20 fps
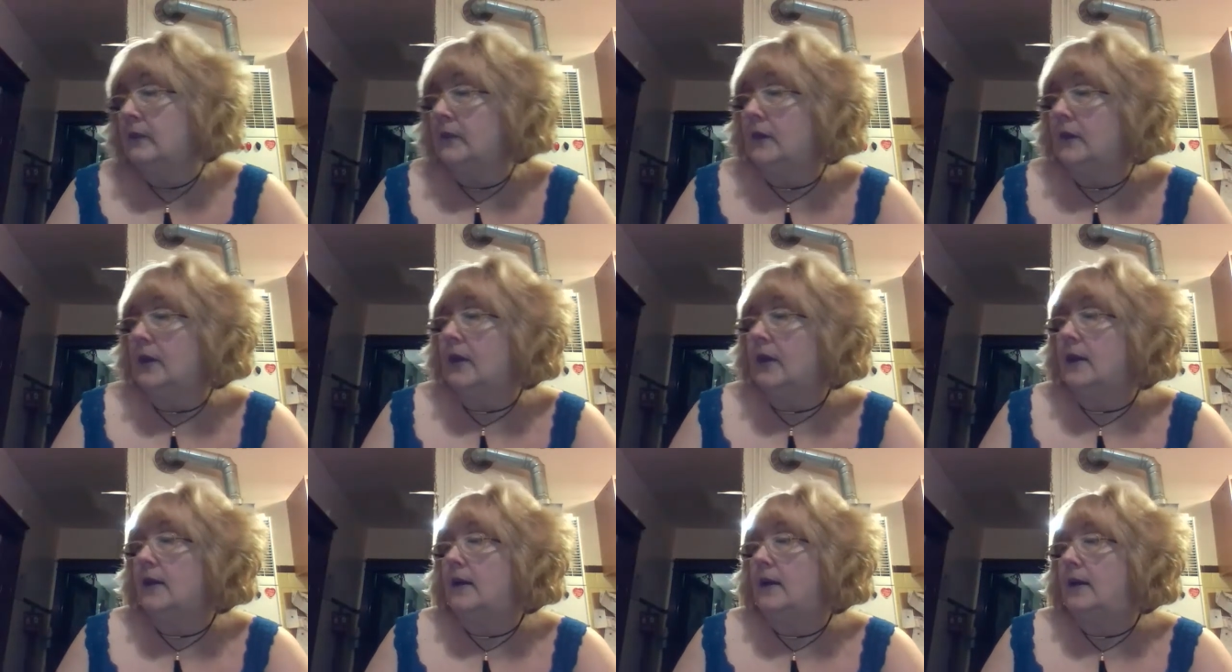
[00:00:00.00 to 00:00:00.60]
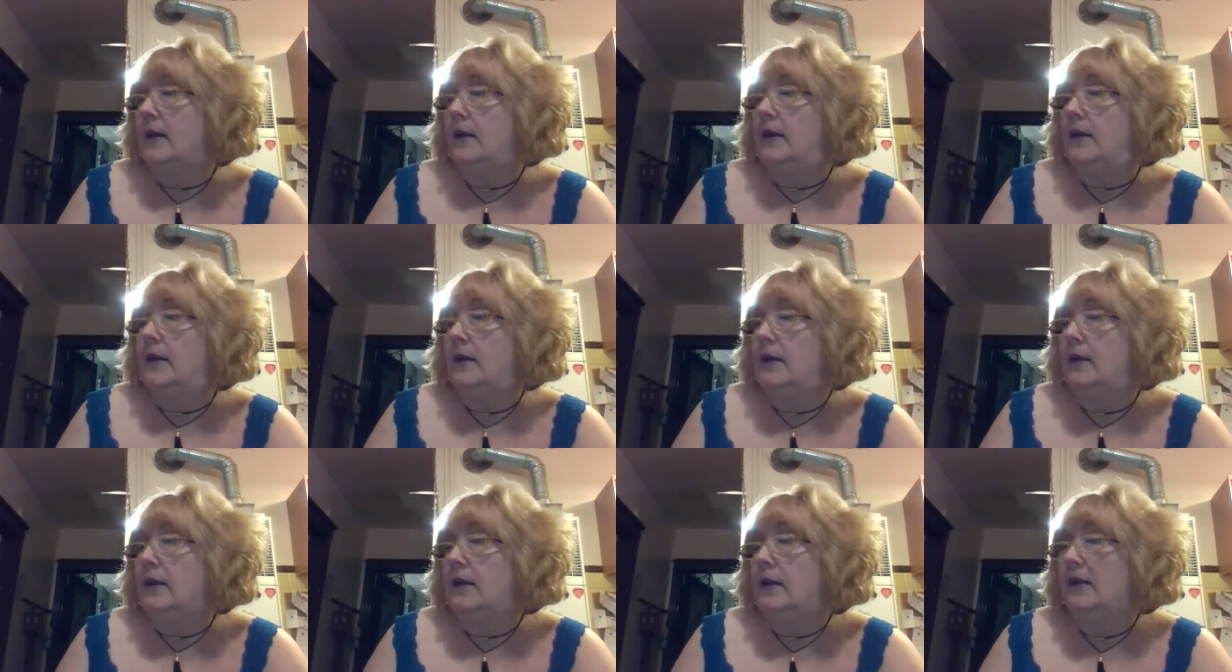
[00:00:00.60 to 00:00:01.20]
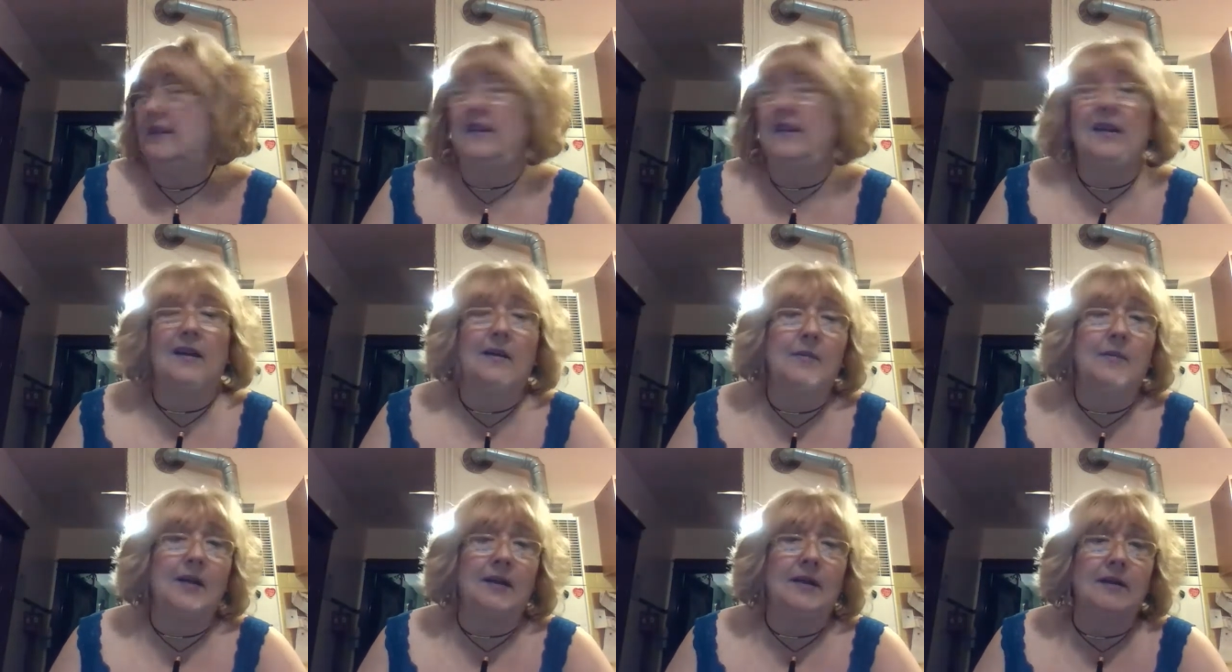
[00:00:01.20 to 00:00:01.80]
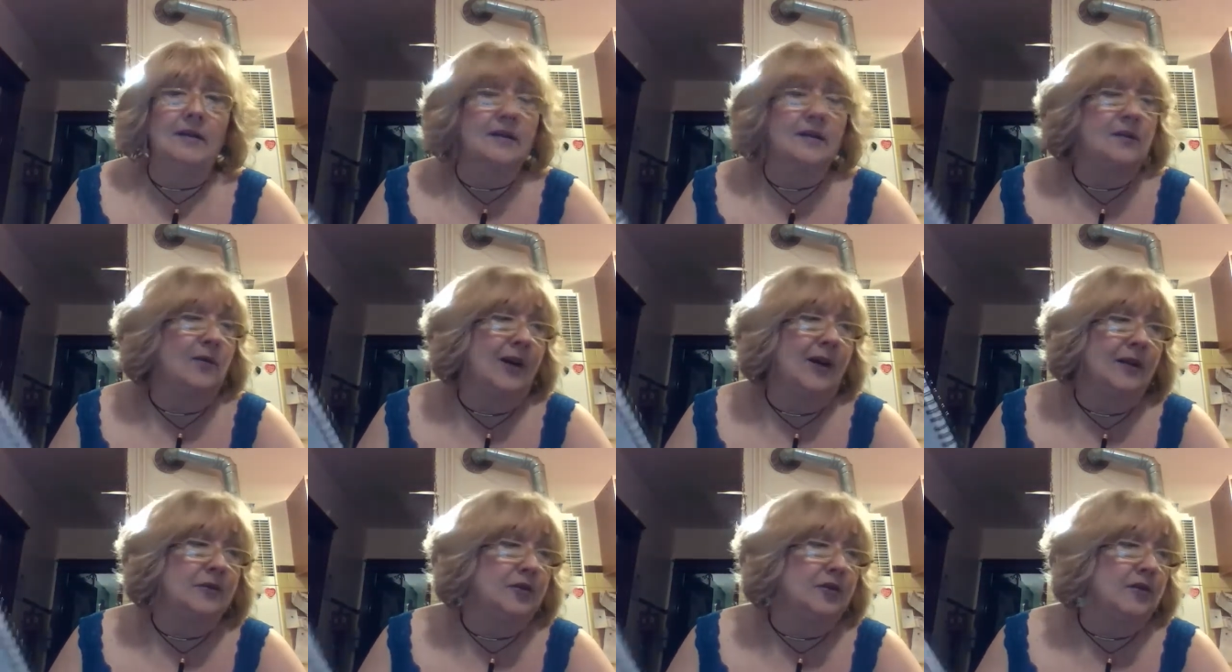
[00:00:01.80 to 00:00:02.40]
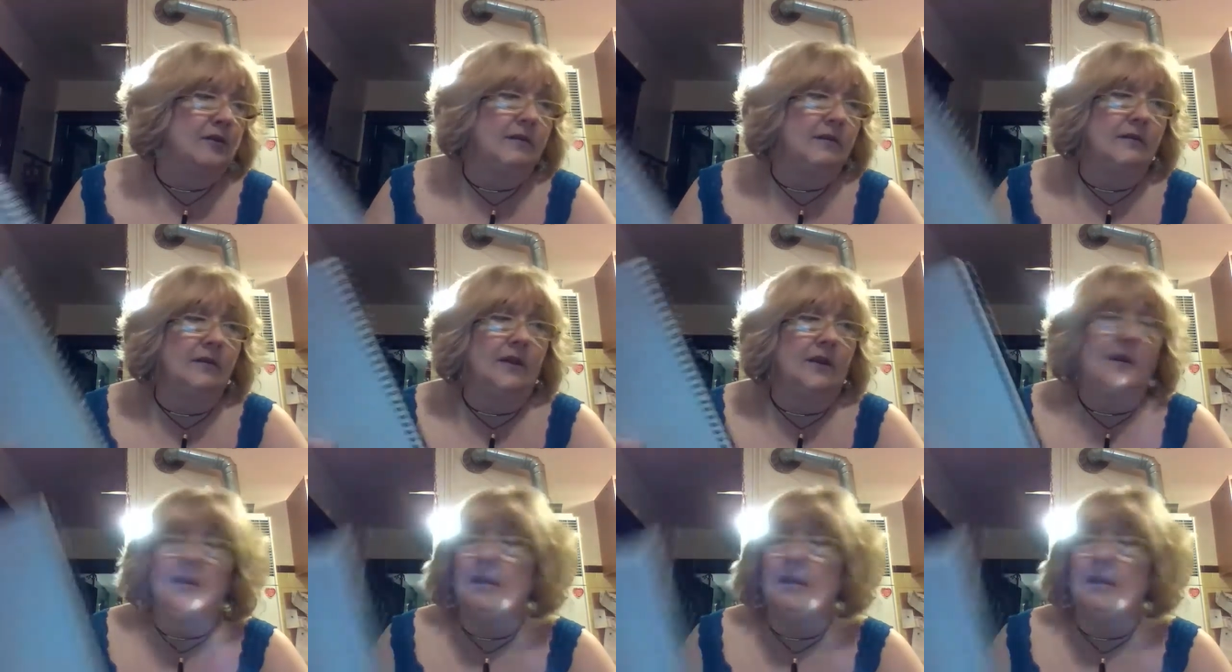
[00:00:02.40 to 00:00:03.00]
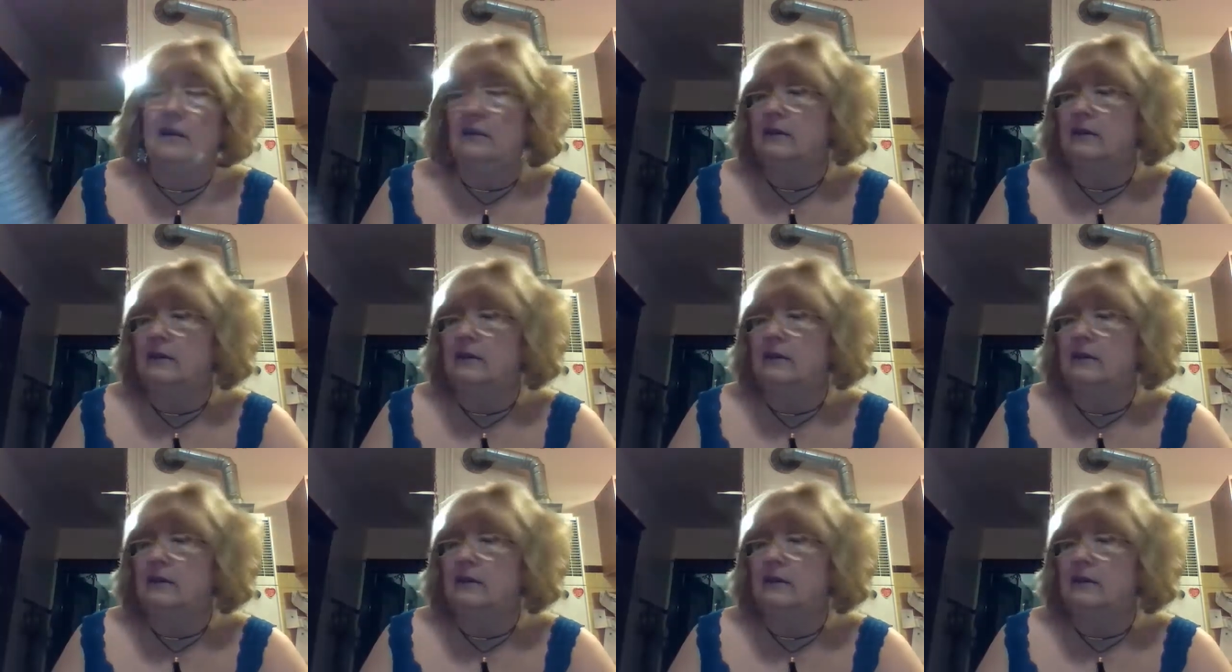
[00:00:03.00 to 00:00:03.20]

I'm not gonna swatch all that.